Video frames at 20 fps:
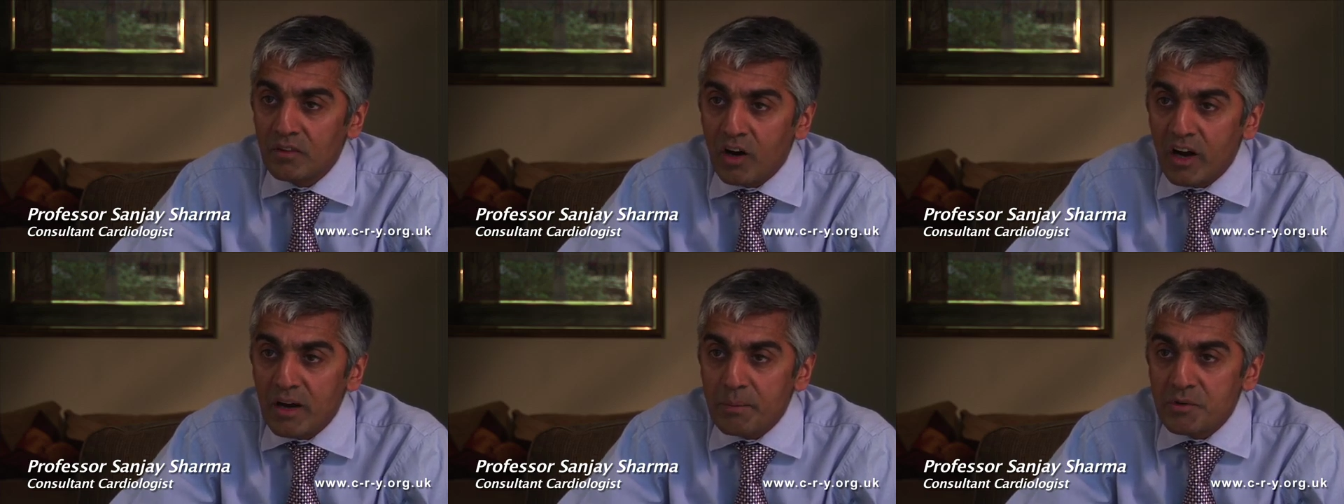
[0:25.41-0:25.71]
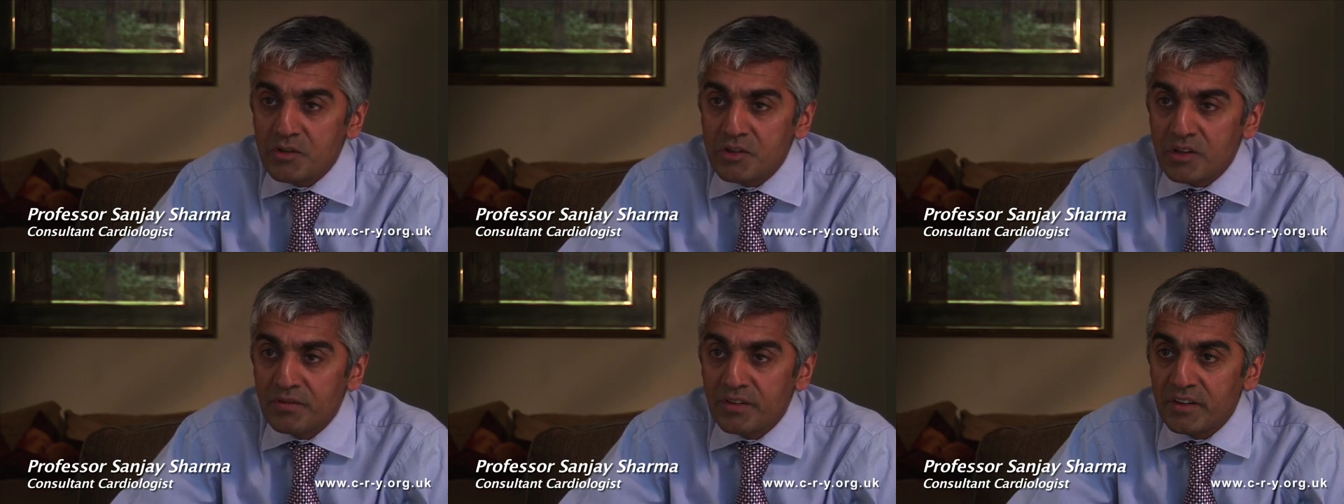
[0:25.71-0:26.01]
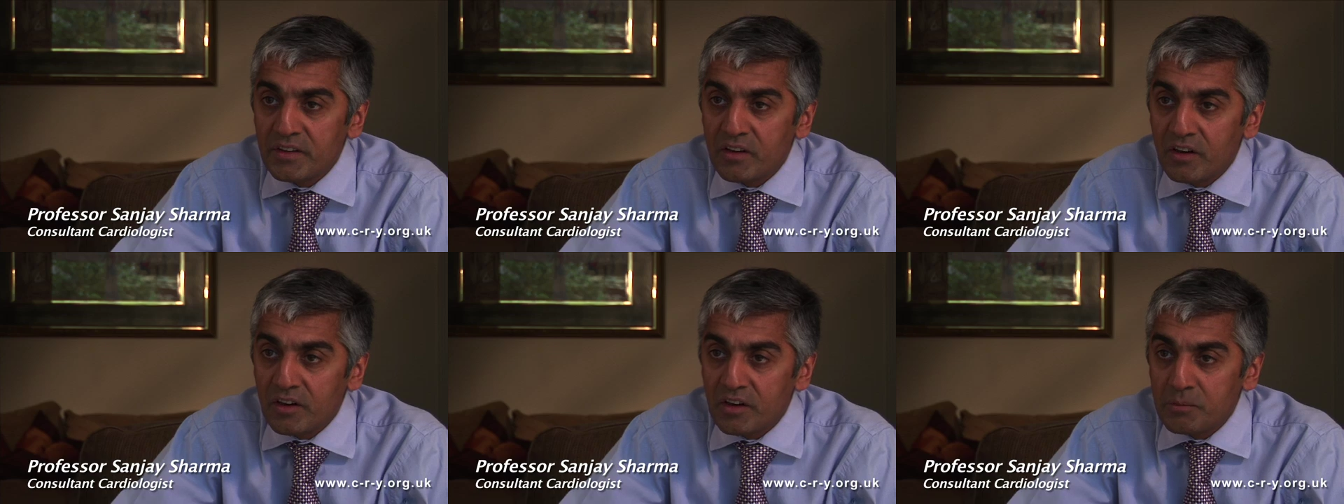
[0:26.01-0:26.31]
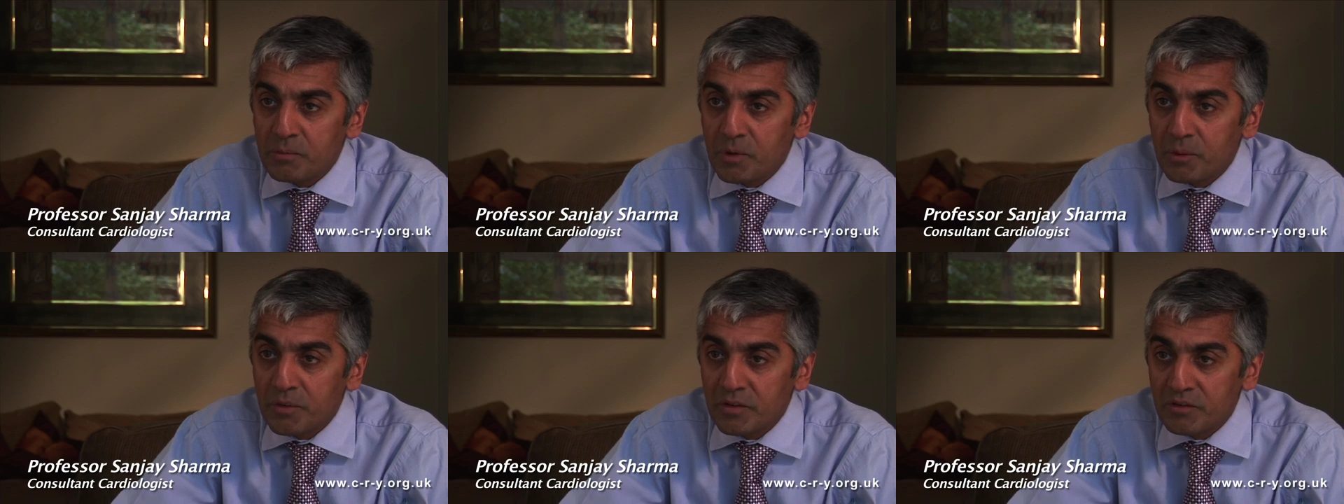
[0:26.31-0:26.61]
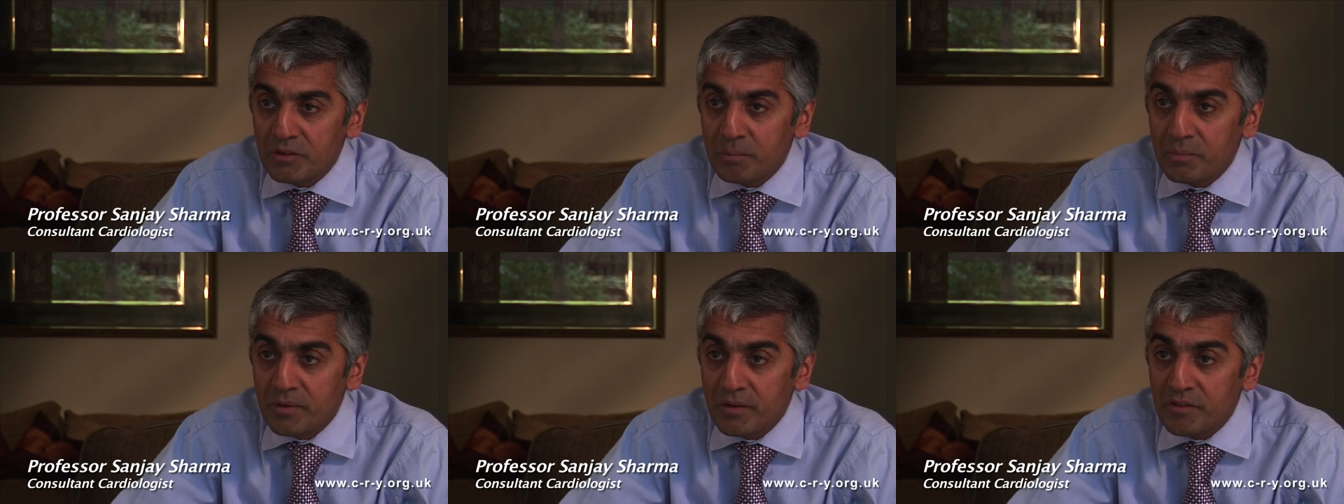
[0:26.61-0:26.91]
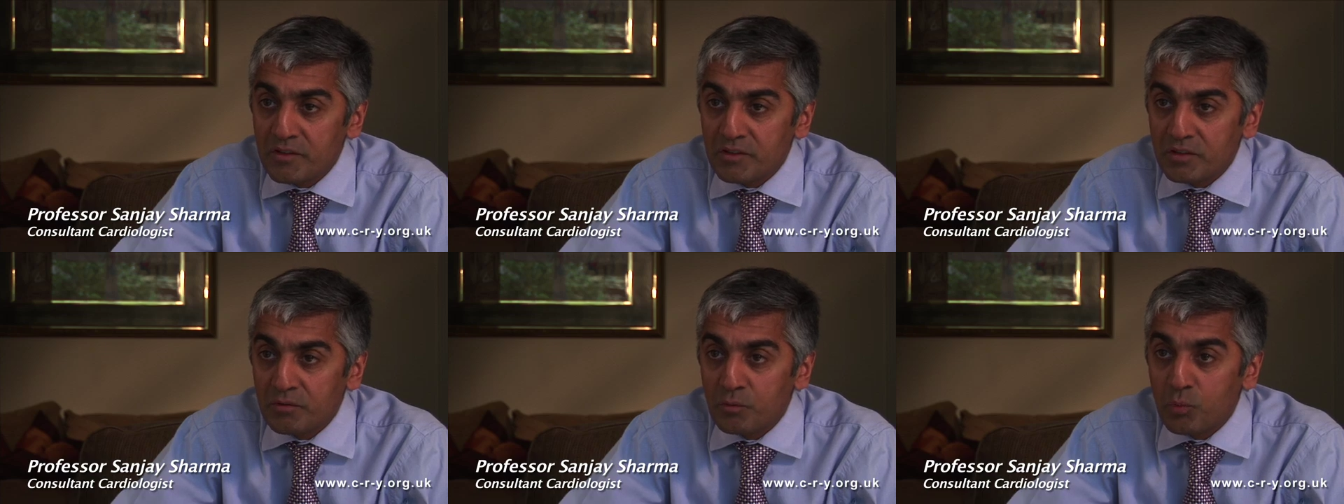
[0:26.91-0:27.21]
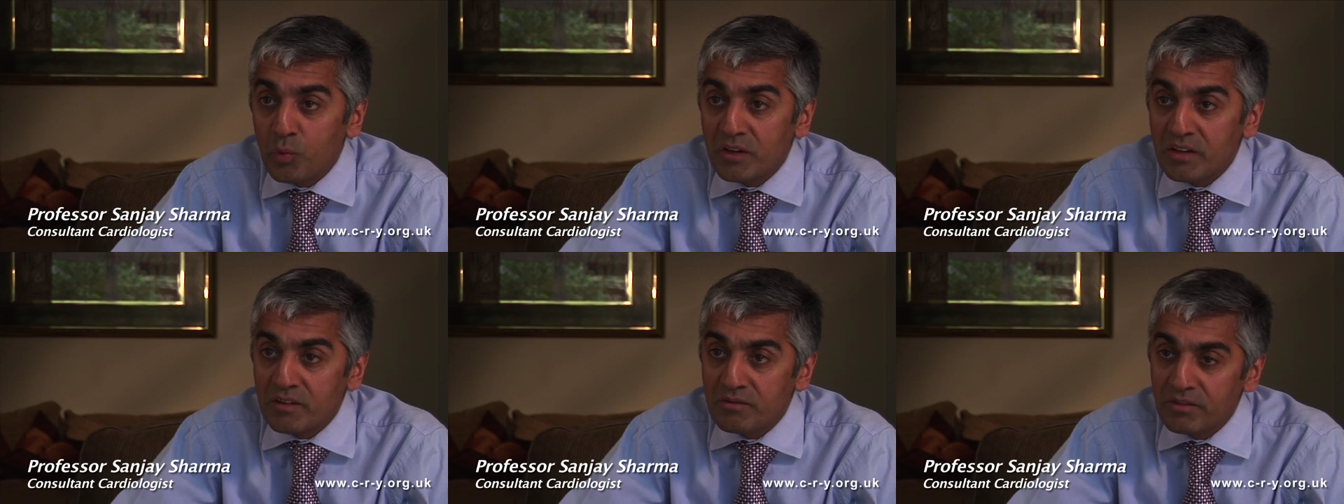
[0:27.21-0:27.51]
Hypertrophic cardiomyopathy has a prevalence
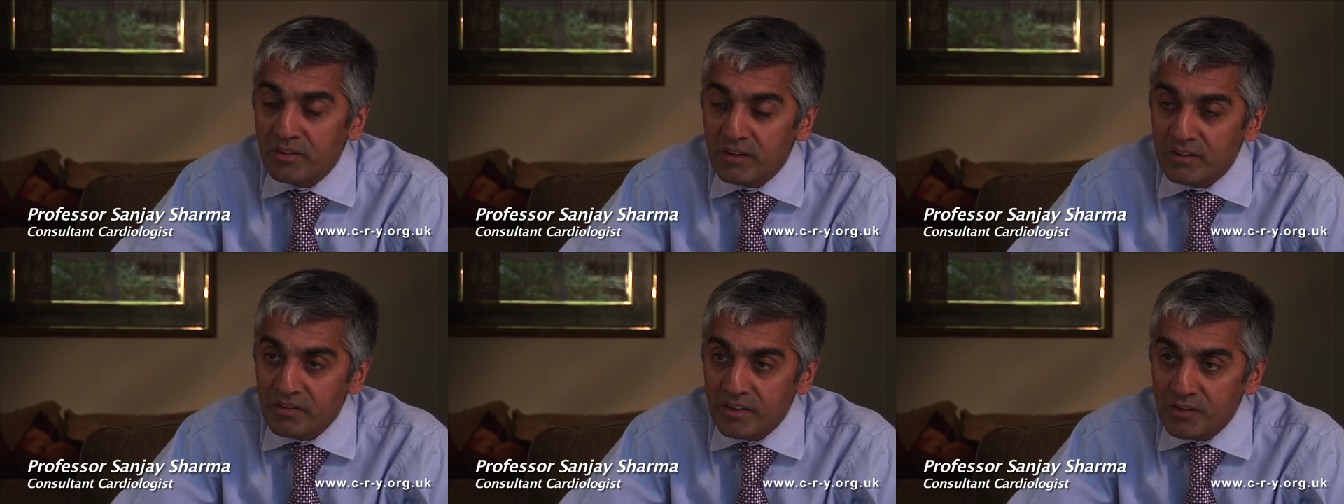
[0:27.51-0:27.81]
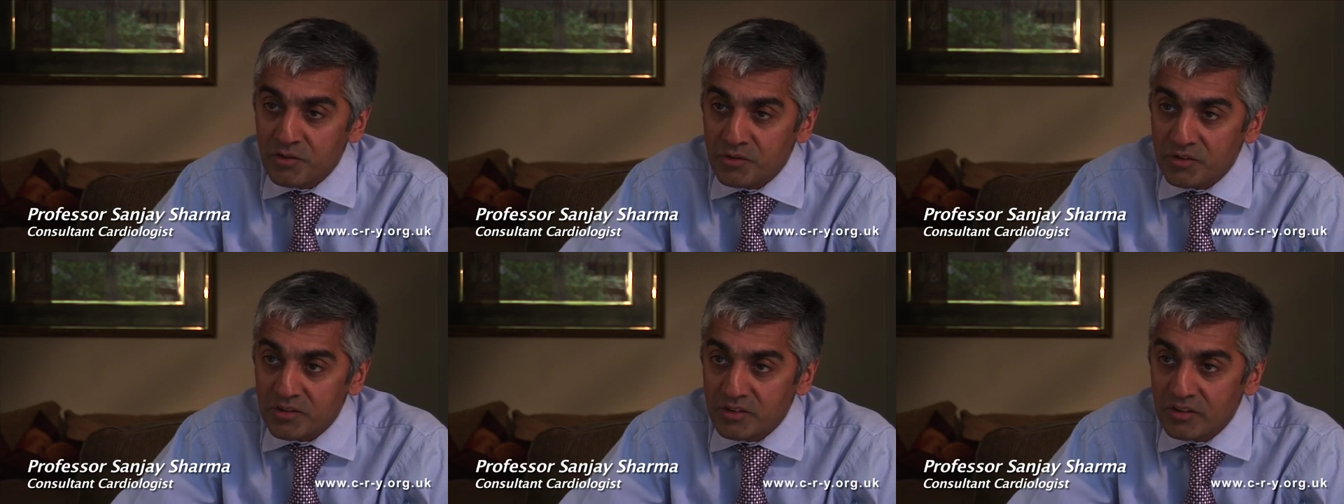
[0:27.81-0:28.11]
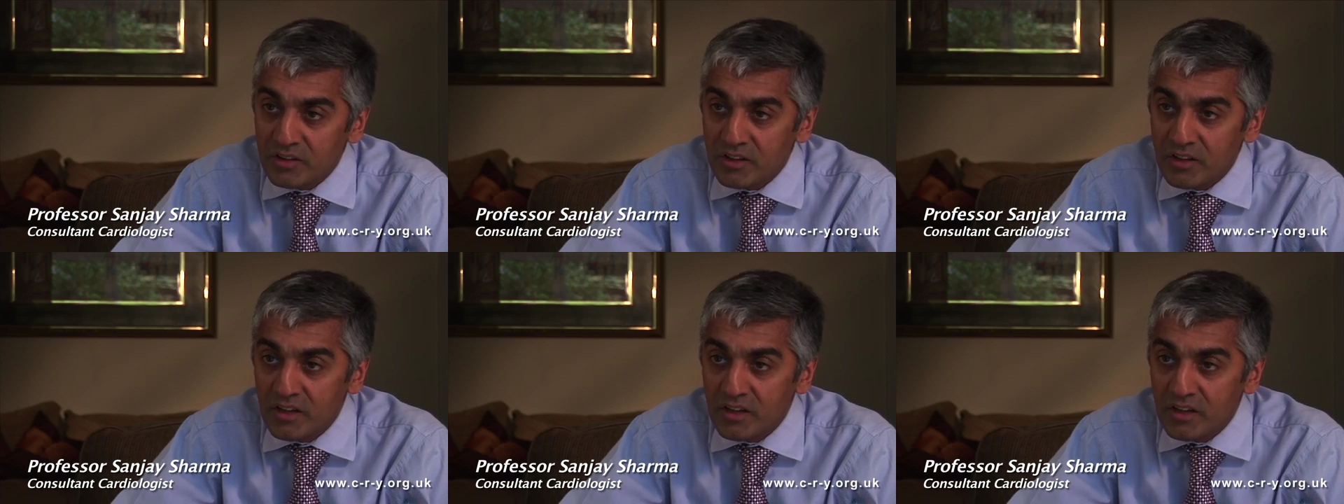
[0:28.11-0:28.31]
of 1 in 500.